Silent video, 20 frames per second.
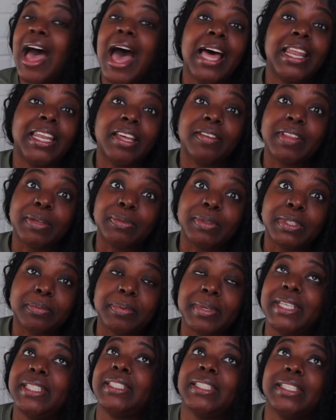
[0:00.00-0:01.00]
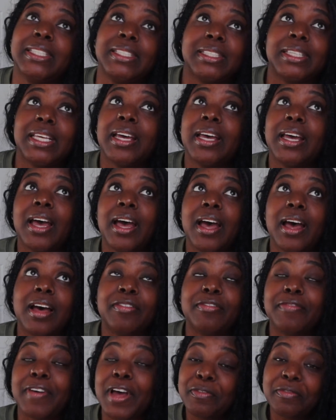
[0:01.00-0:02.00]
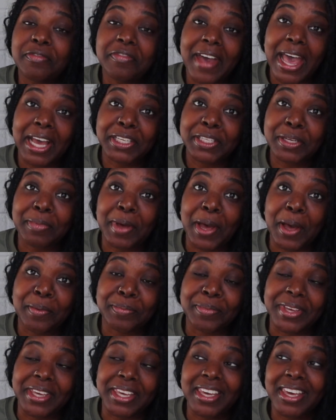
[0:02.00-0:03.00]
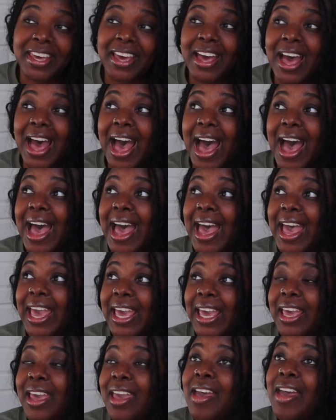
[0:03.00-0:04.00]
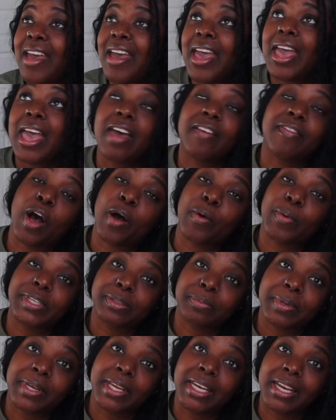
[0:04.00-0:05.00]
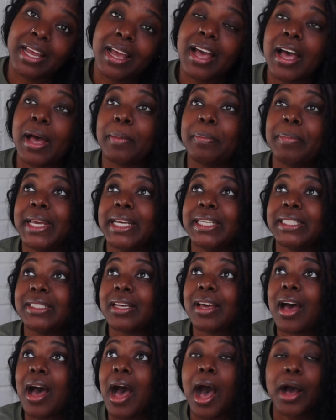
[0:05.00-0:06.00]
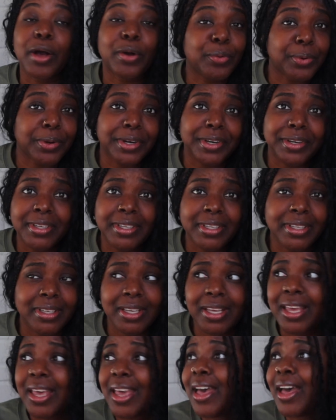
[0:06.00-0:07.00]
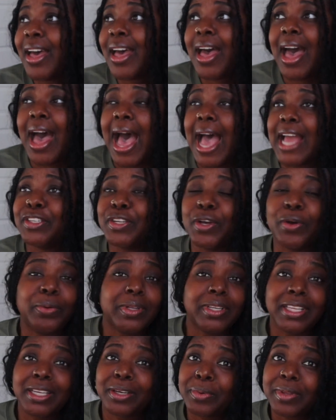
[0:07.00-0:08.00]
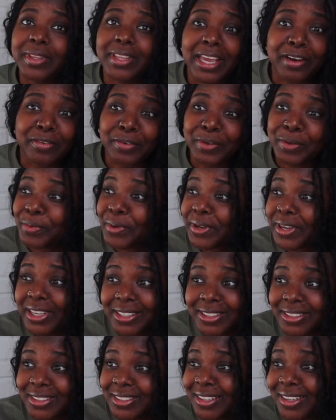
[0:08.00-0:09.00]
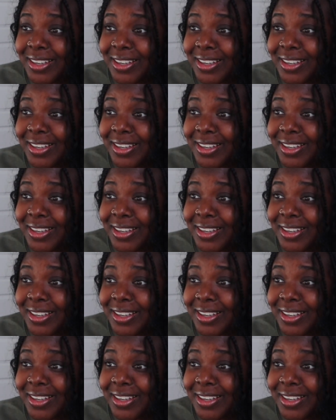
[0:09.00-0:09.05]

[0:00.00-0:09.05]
love them to pieces. Fun fact about me, I have always been a bit awkward. I don't click with everyone.